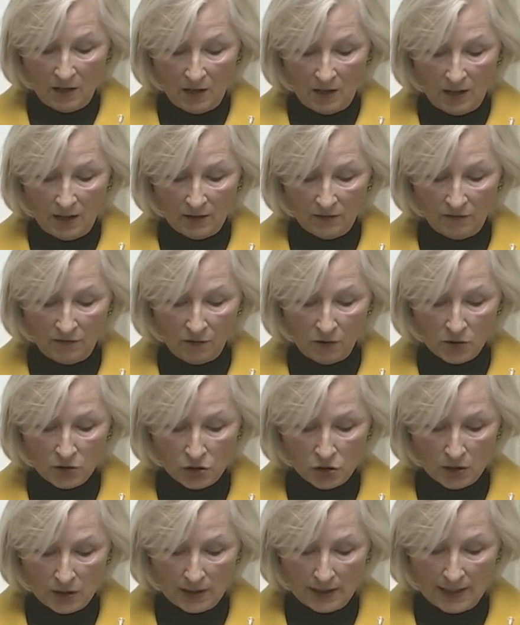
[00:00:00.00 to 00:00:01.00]

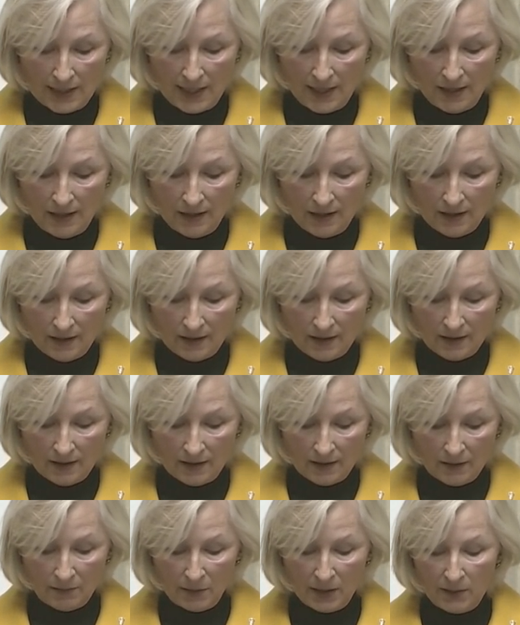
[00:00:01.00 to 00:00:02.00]
Unfortunately,
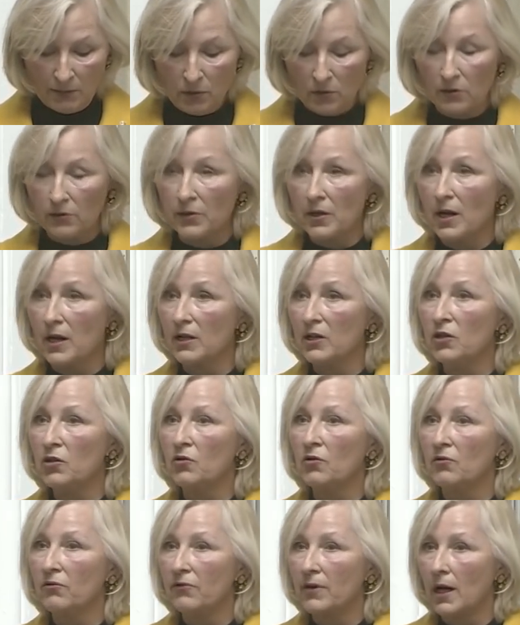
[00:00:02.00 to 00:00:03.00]
people are not
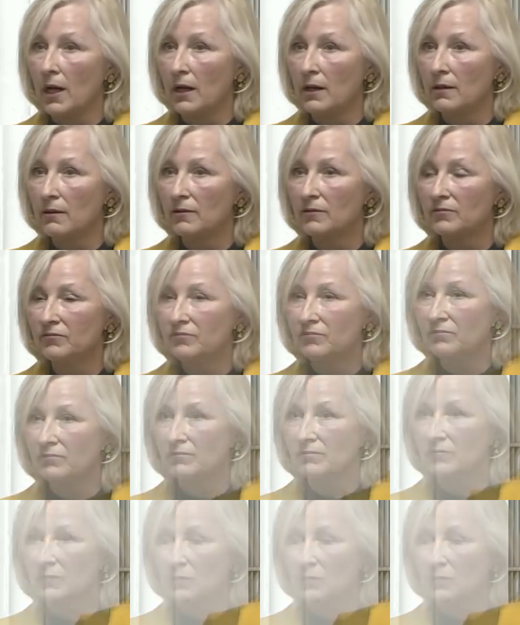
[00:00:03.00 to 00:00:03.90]
unified. Mr.